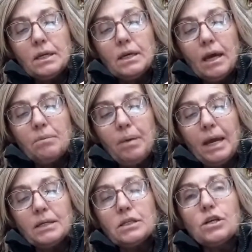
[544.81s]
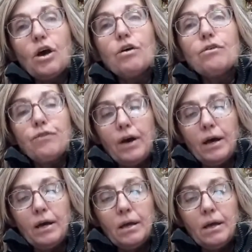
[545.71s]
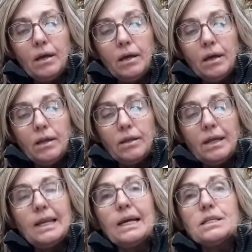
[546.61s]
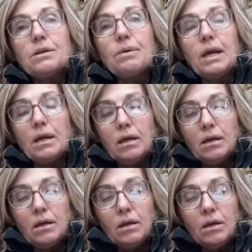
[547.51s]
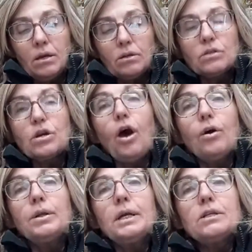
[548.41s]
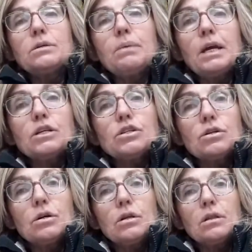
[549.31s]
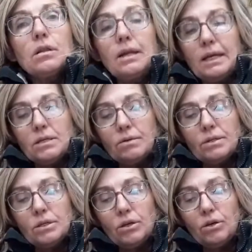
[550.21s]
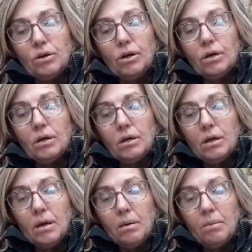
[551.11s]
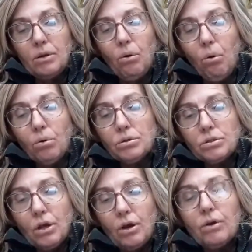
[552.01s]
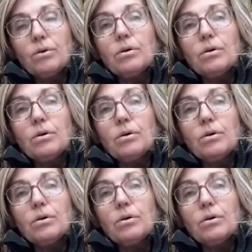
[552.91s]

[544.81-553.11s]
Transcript: and painted over the lettering, not only to make sure that the letter is secure, but also